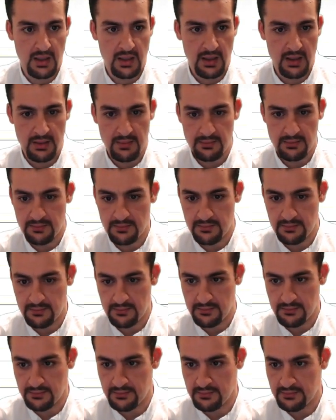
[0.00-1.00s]

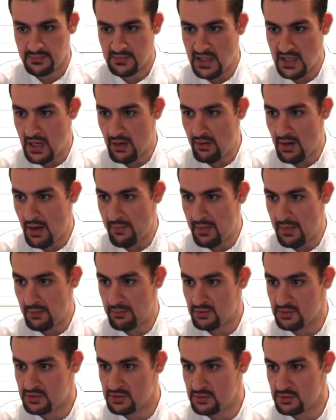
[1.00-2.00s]
Now I'm
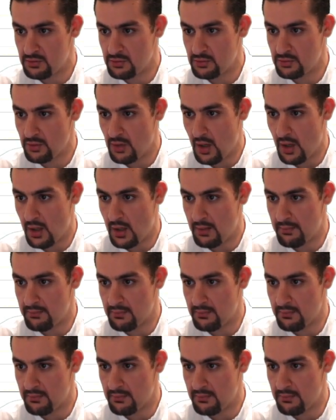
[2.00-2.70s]
able to